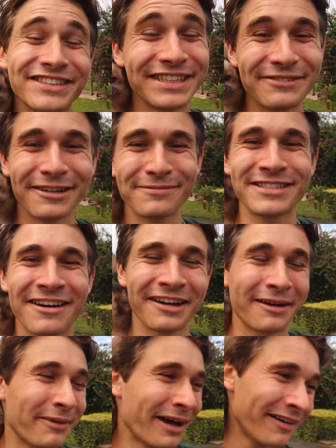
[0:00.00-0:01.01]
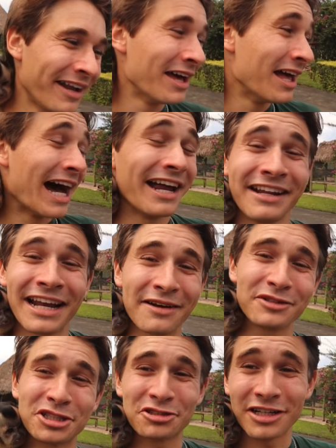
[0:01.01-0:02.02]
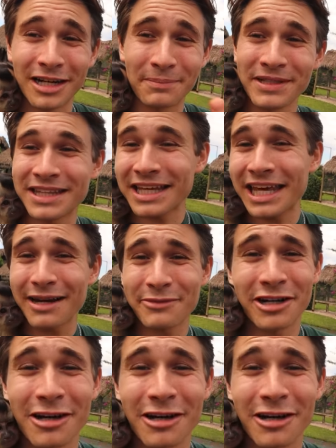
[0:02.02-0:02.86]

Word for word: see what I'm talking about? I didn't have a treat. I put the camera